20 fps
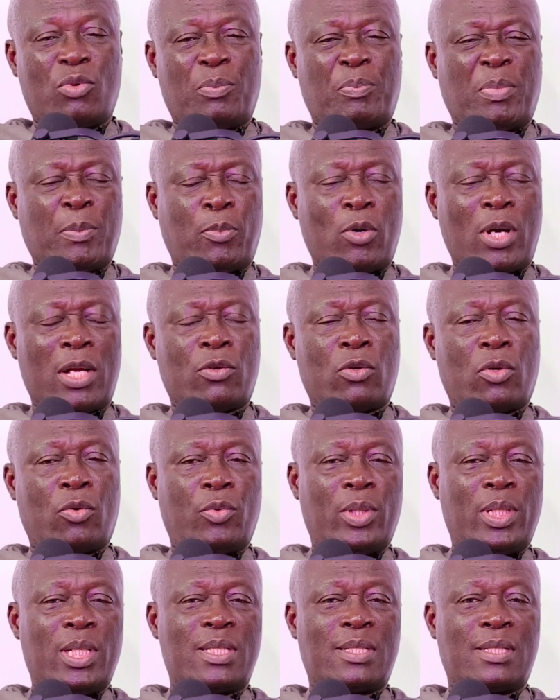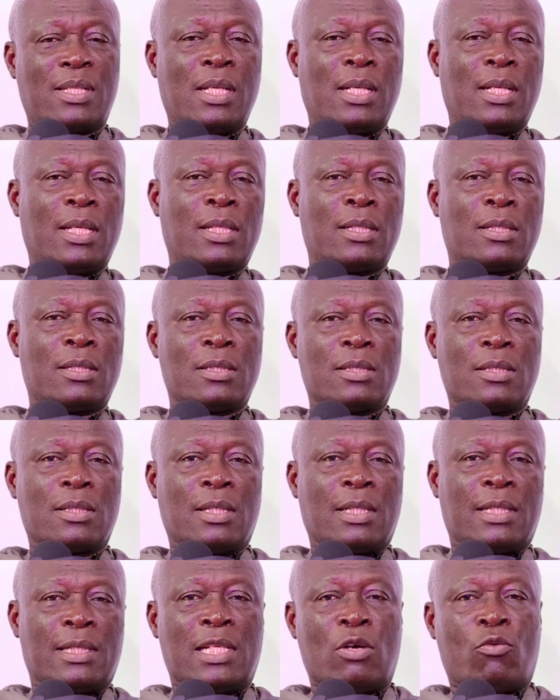People are not really seeing
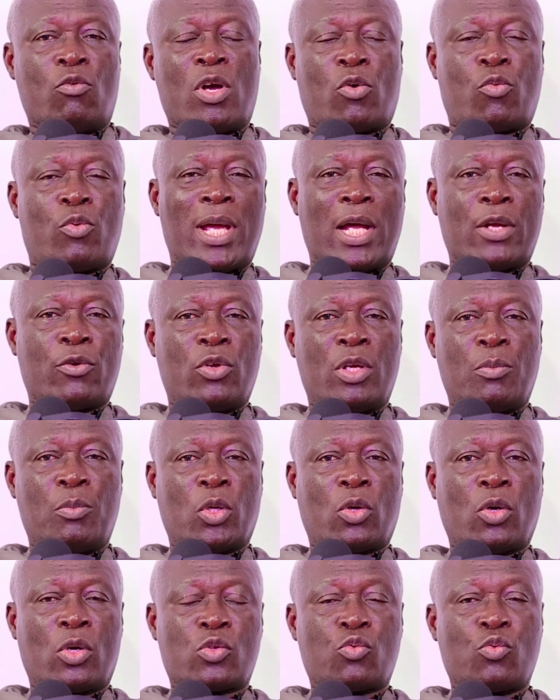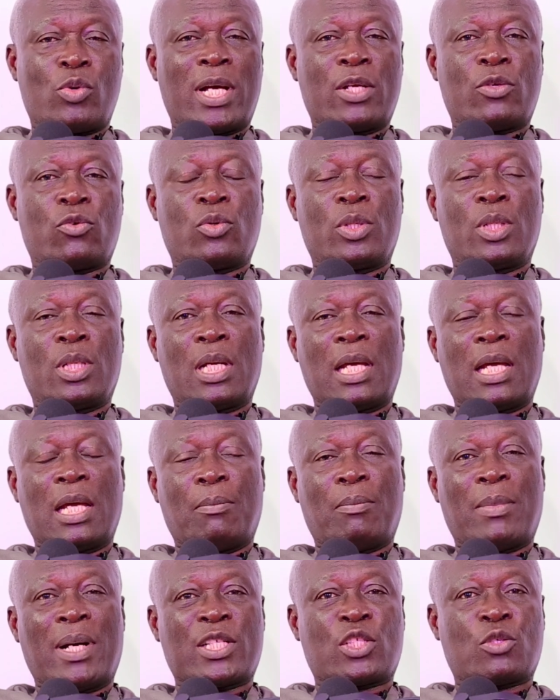the work we are doing because we are doing a
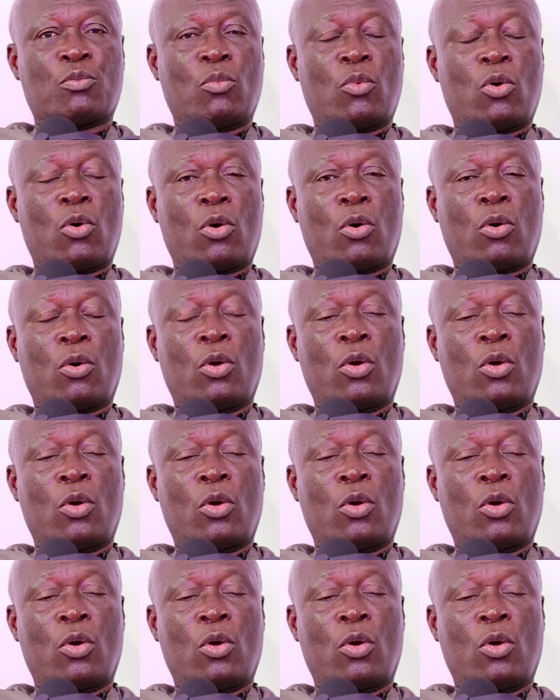much more